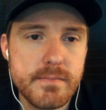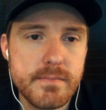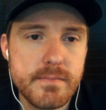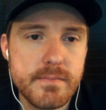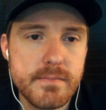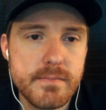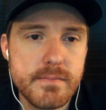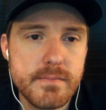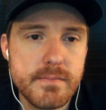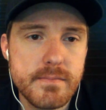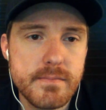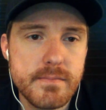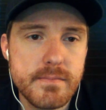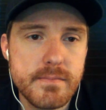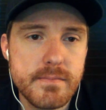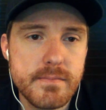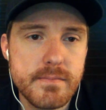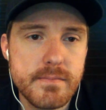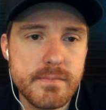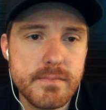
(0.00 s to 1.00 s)
And they
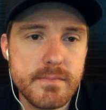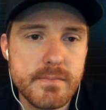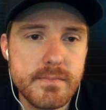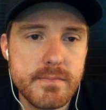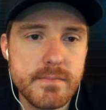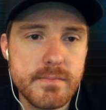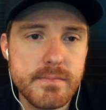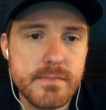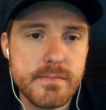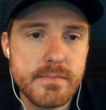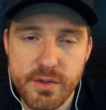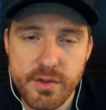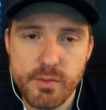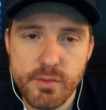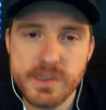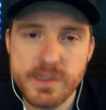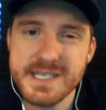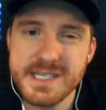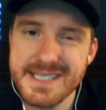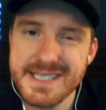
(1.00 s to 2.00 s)
lost it in the fourth,
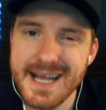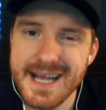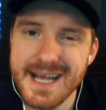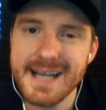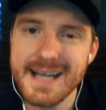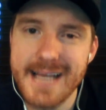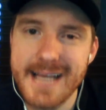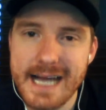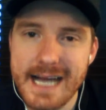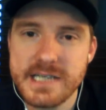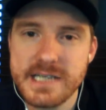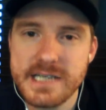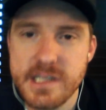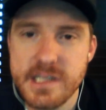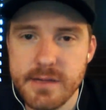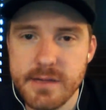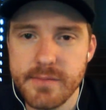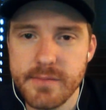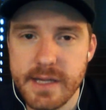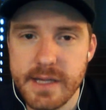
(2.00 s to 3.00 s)
which has not
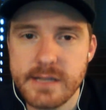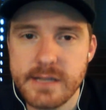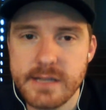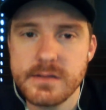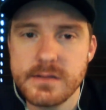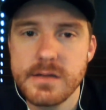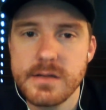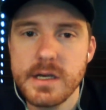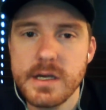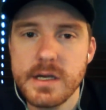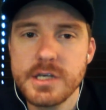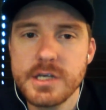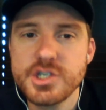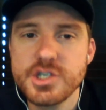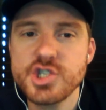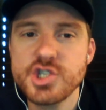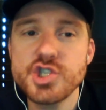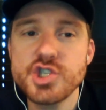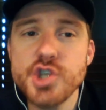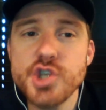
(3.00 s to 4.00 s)
actually been
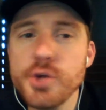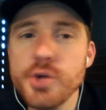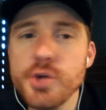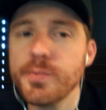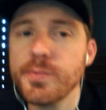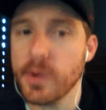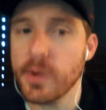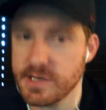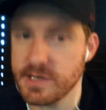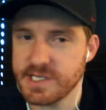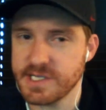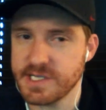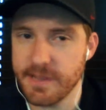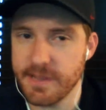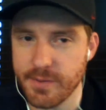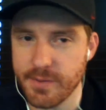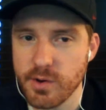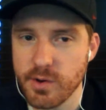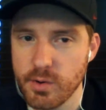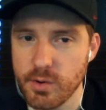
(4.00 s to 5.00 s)
super
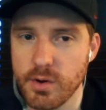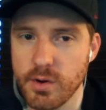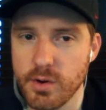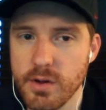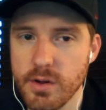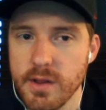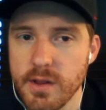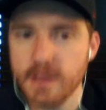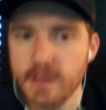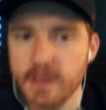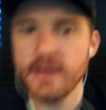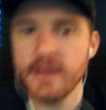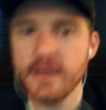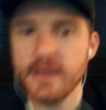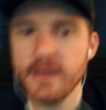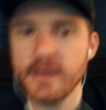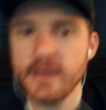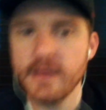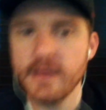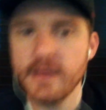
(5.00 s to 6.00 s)
typical.
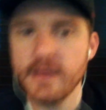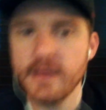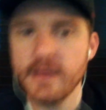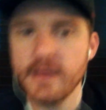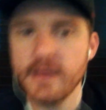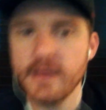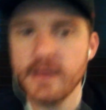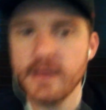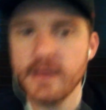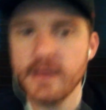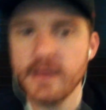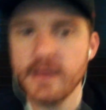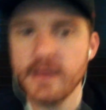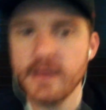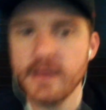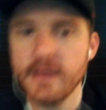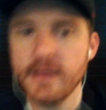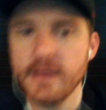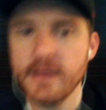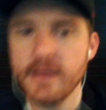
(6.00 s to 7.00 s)
They've
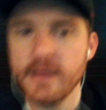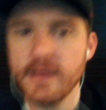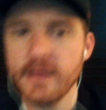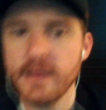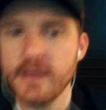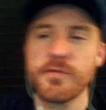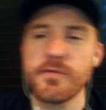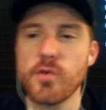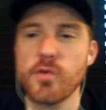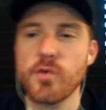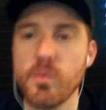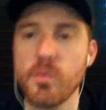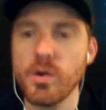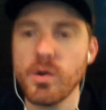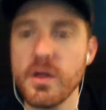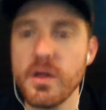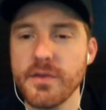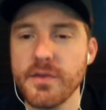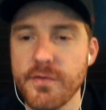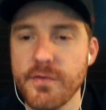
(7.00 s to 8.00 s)
tended to perform
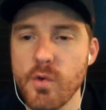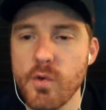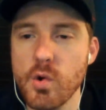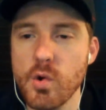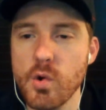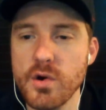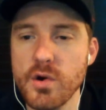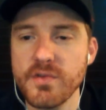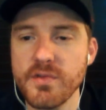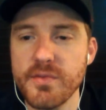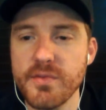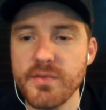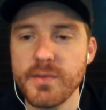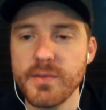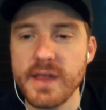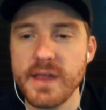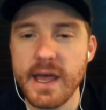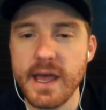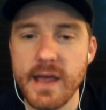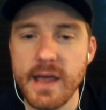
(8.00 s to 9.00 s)
well in the fourth,
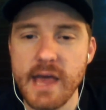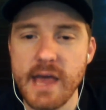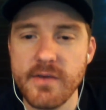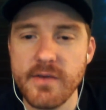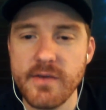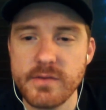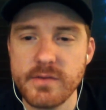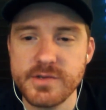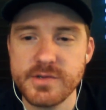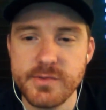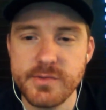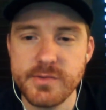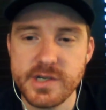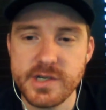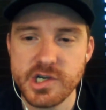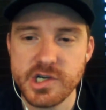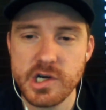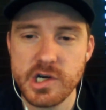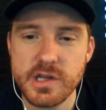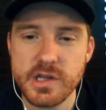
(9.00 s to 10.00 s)
but they gave up too much
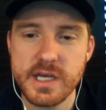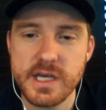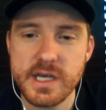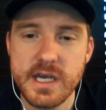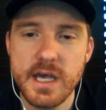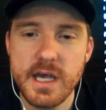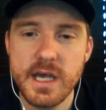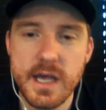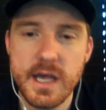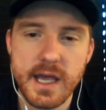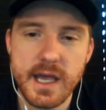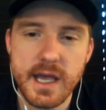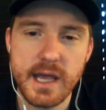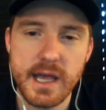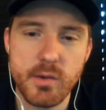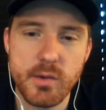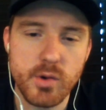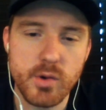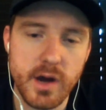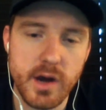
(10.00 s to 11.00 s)
early
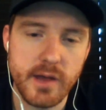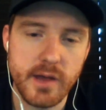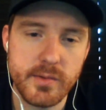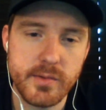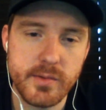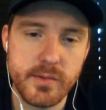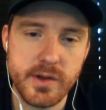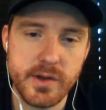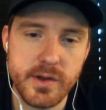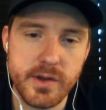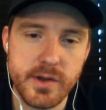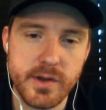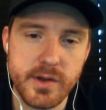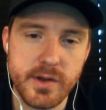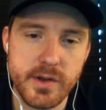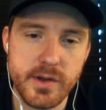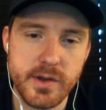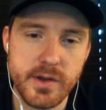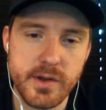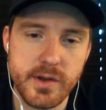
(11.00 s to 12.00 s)
and weren't able to
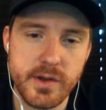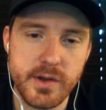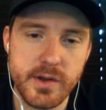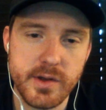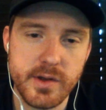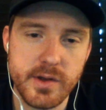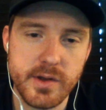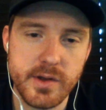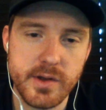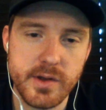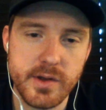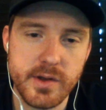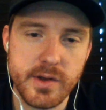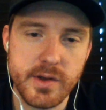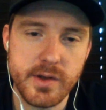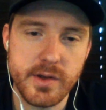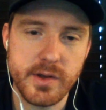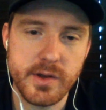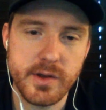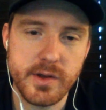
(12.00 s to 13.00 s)
overcome the deficit.
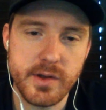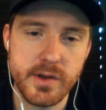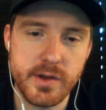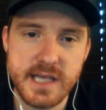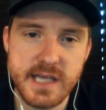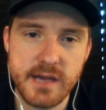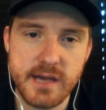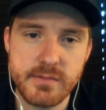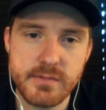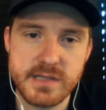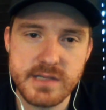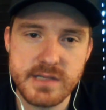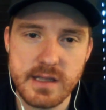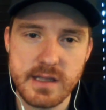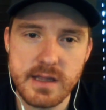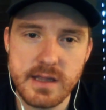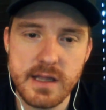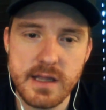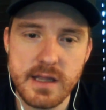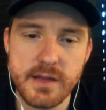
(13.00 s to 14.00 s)
This game was a
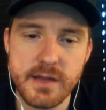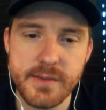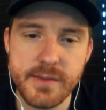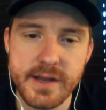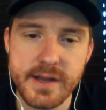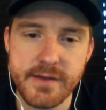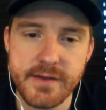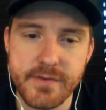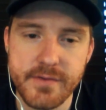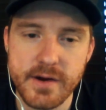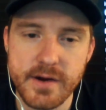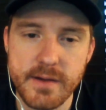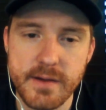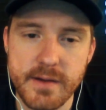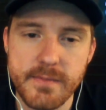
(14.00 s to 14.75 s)
little bit different.